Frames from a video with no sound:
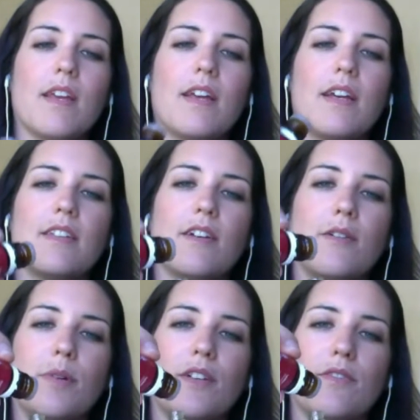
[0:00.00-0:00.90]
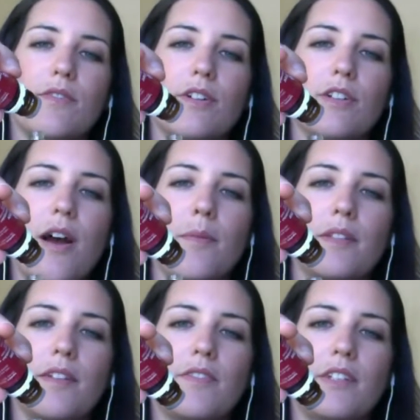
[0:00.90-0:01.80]
So I'm putting 4 drops
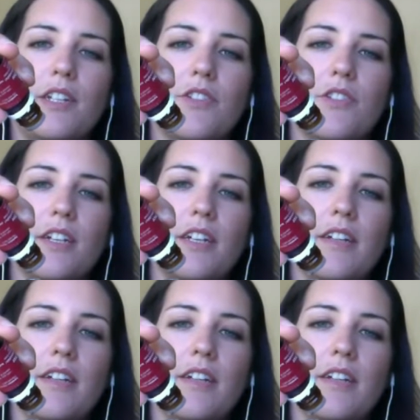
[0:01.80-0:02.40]
of tea tree.